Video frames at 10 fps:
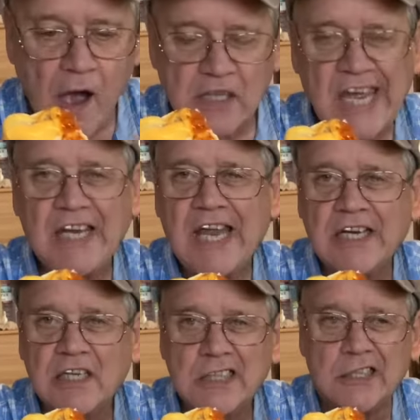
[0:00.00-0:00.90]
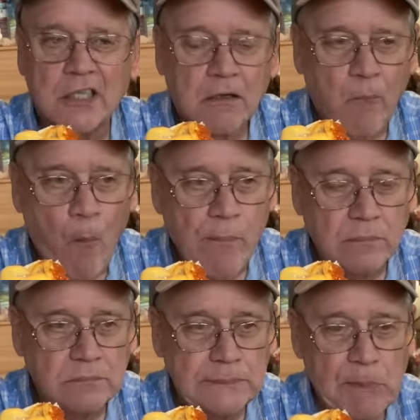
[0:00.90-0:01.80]
Cadillac Lyric.
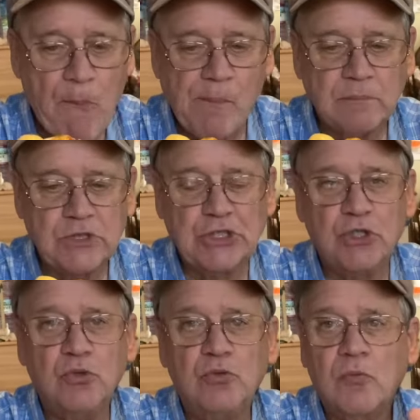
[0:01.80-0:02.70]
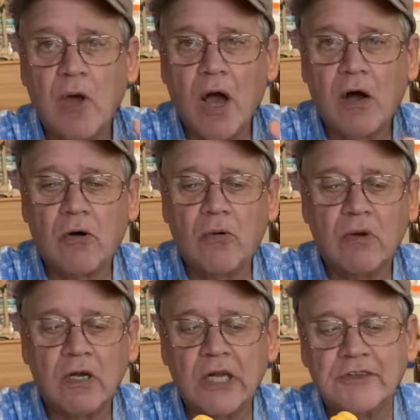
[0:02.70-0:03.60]
The new
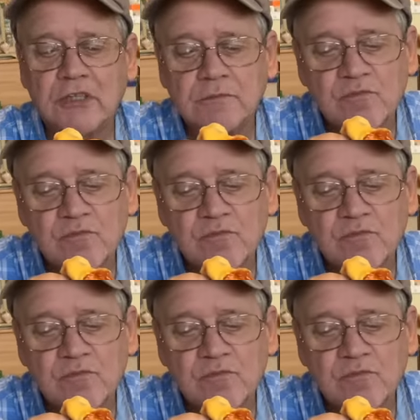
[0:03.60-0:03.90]
all-electric